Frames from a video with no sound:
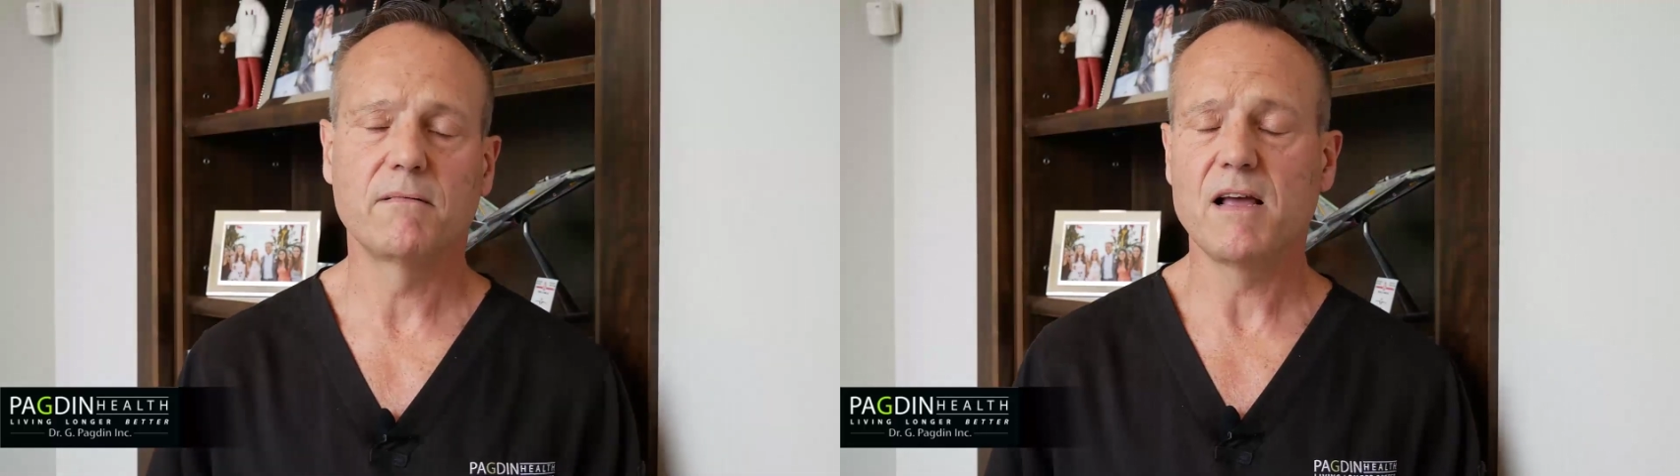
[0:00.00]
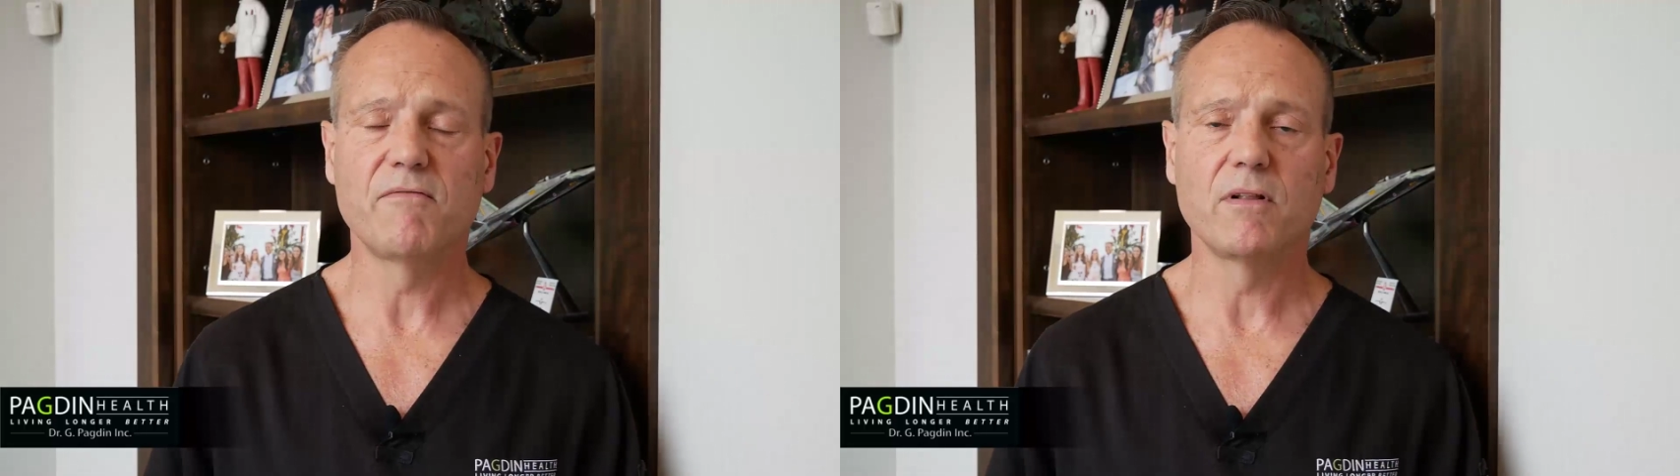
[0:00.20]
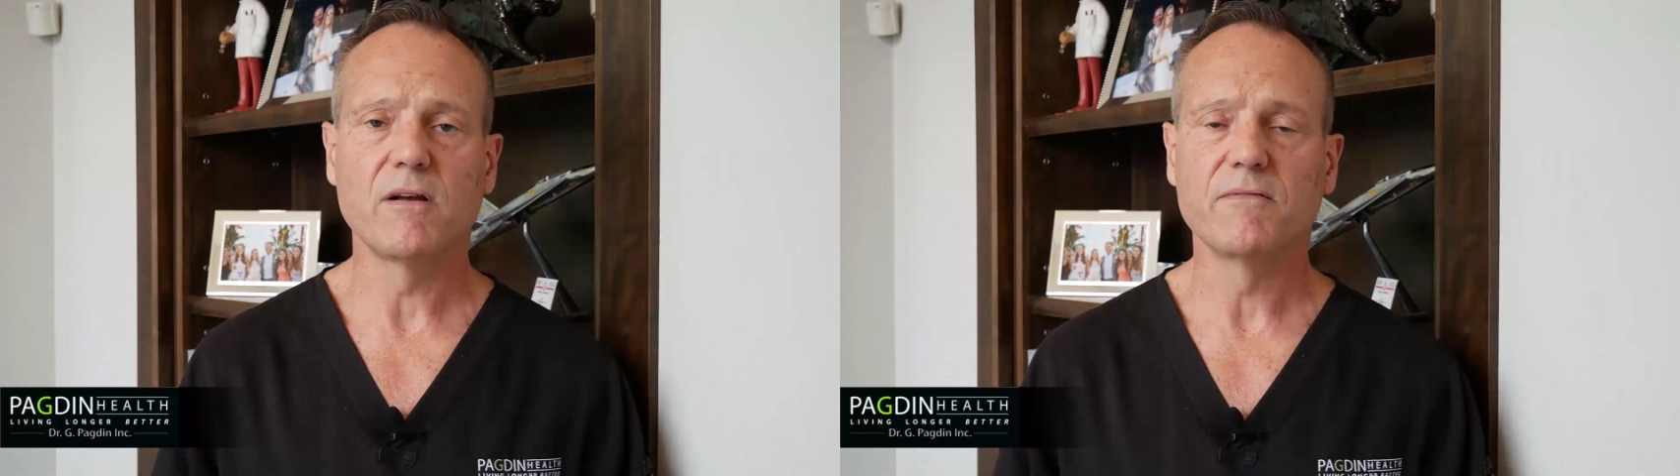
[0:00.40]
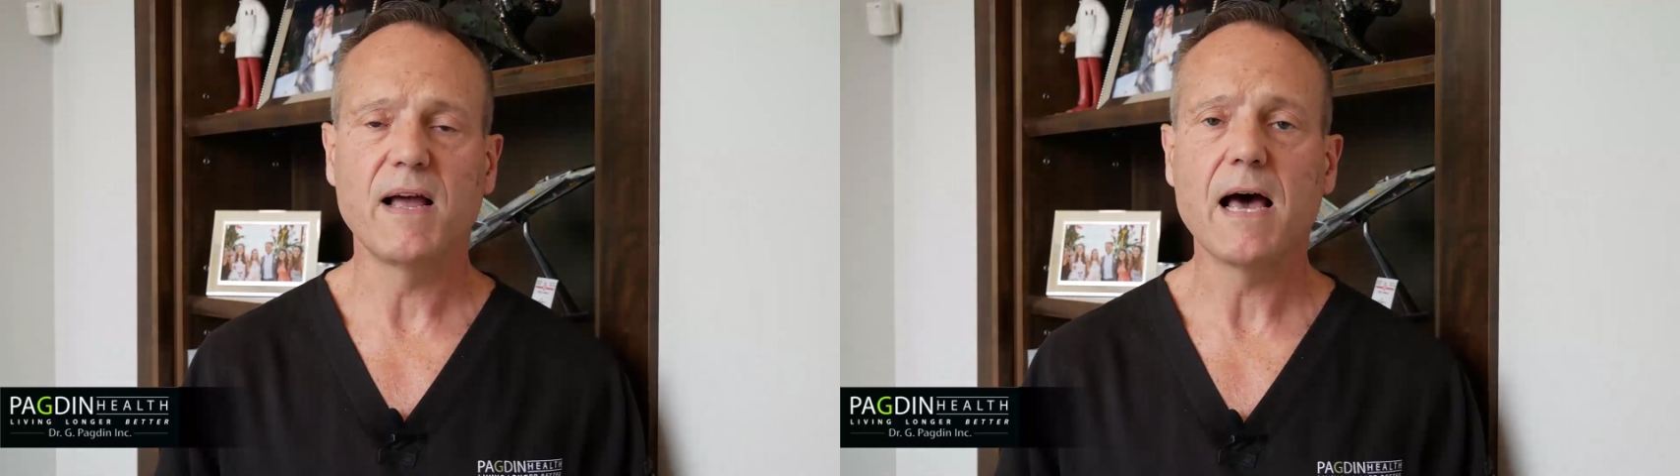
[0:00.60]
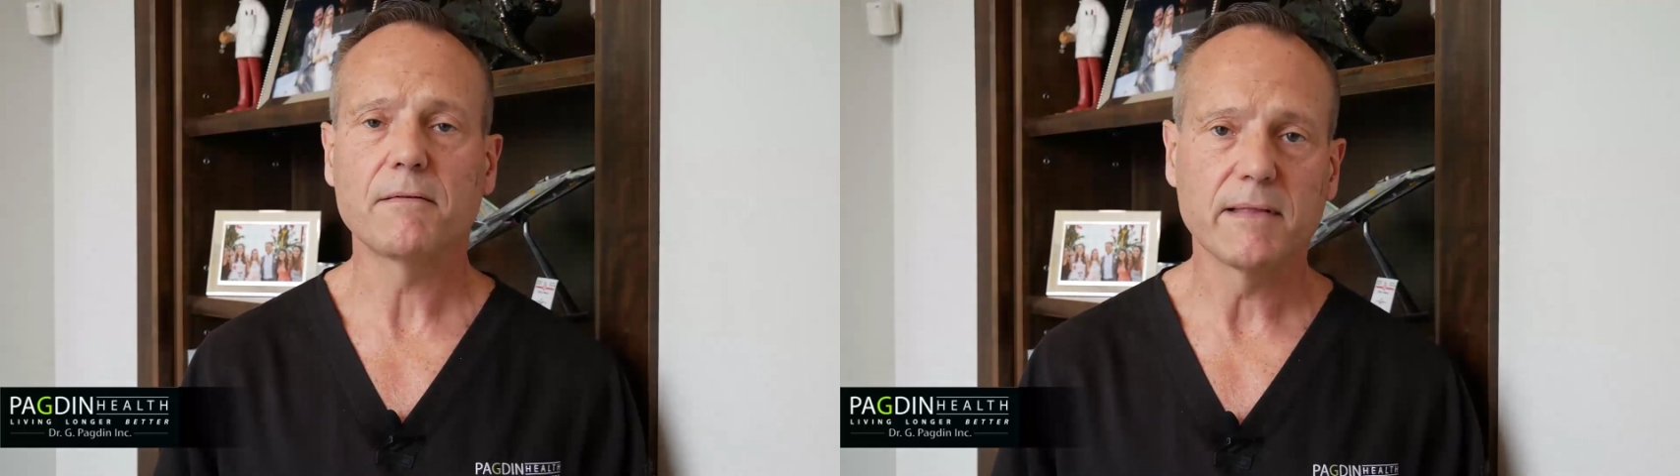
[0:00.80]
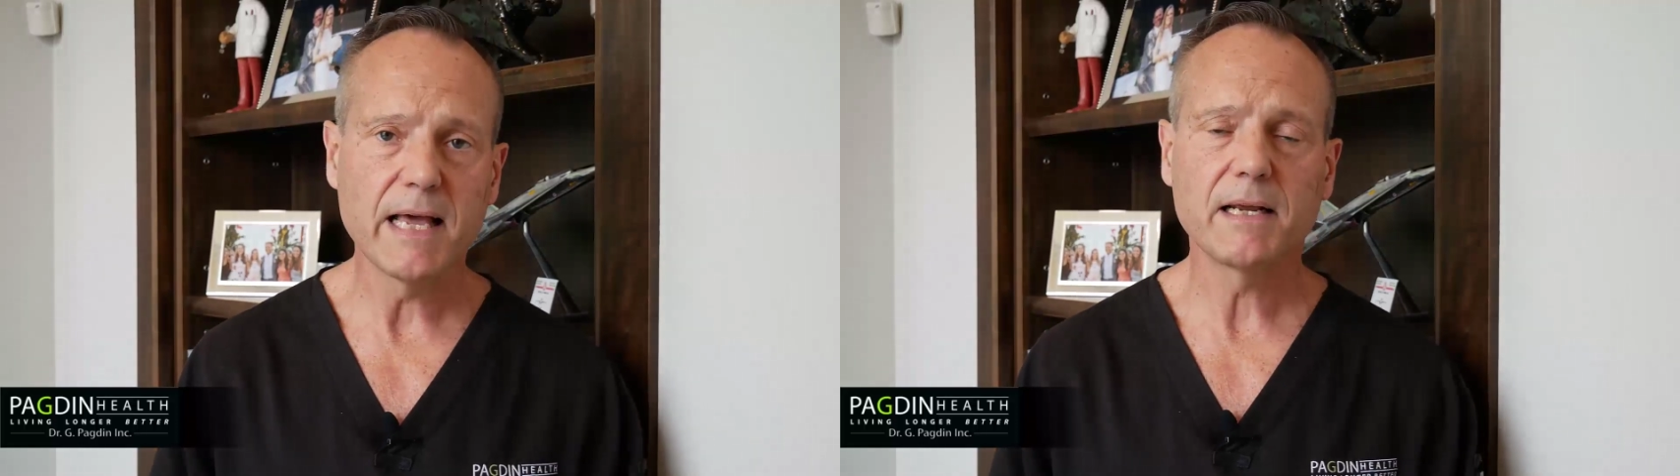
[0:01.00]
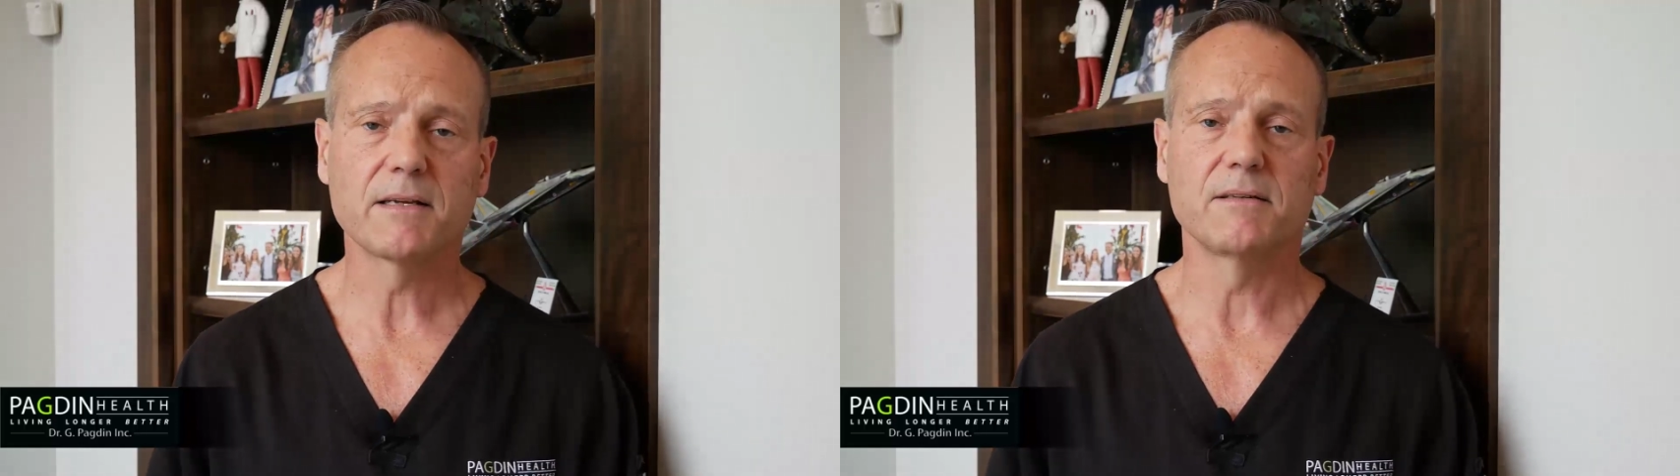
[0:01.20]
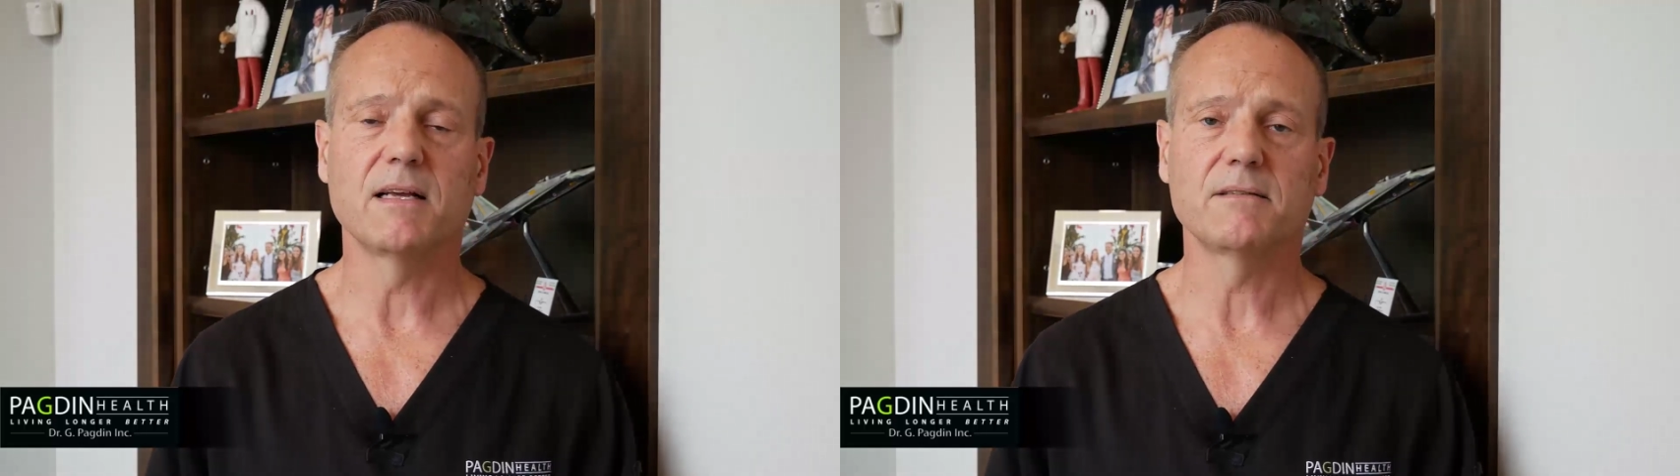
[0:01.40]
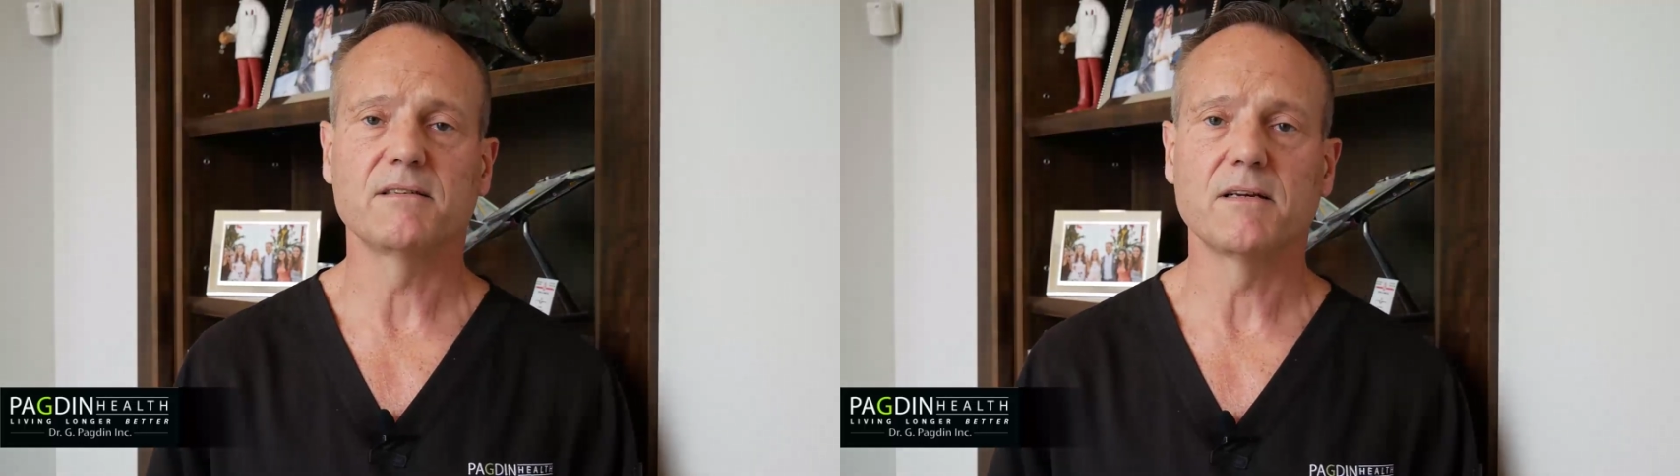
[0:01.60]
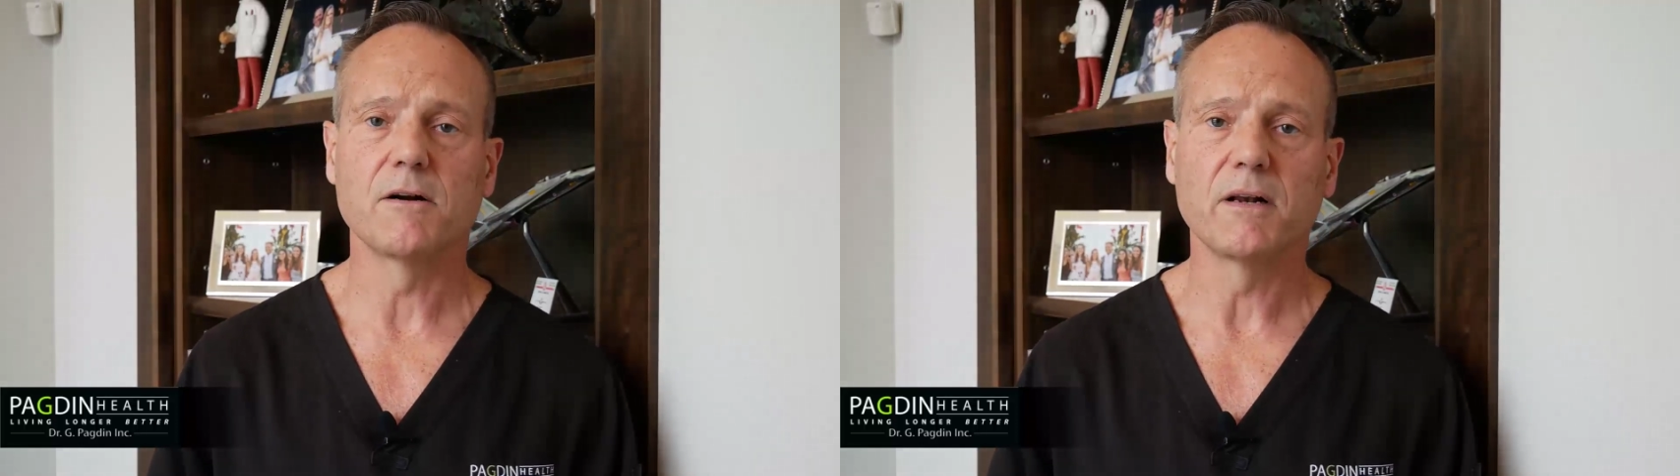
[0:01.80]
level of athletics
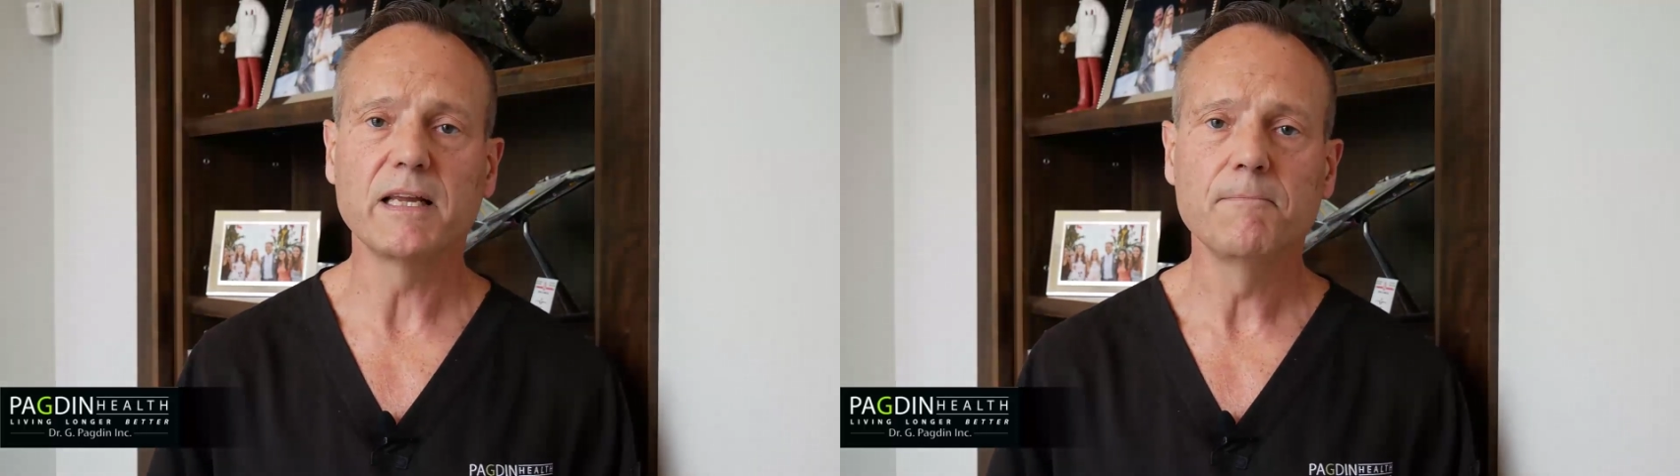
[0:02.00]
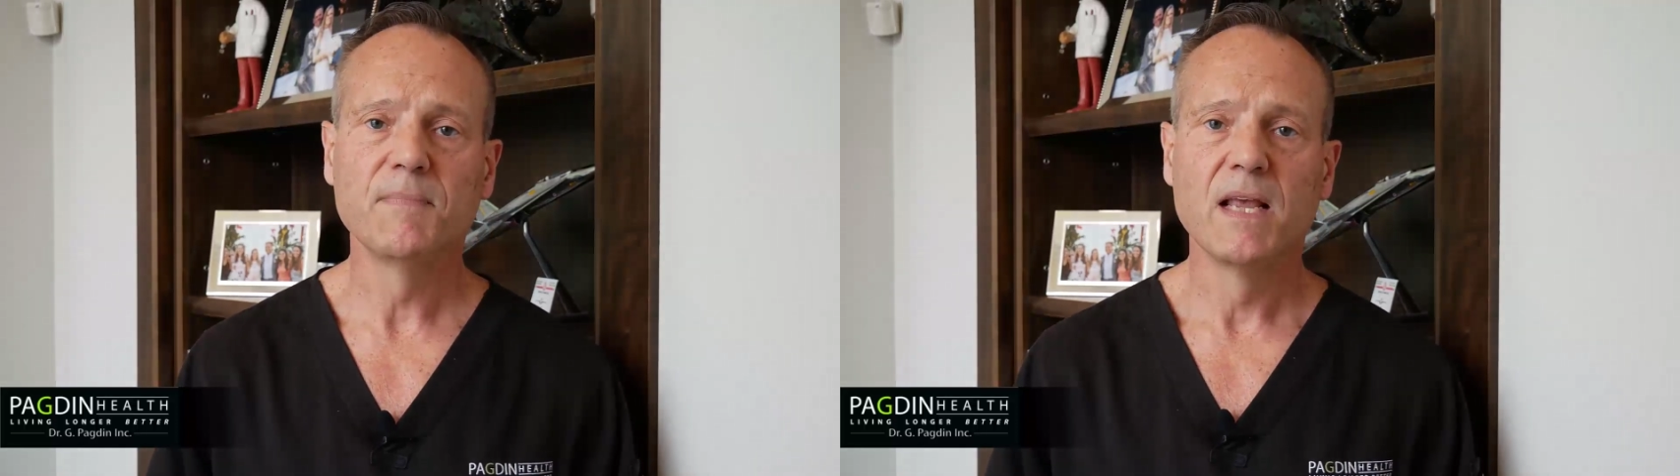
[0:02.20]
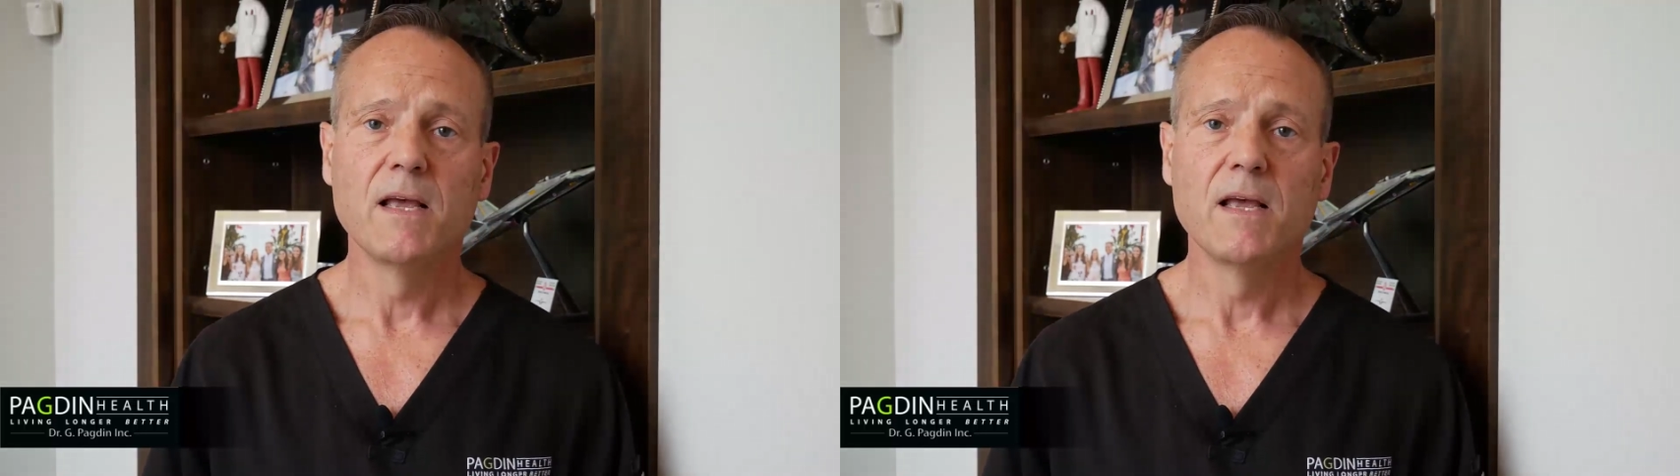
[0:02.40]
necessarily,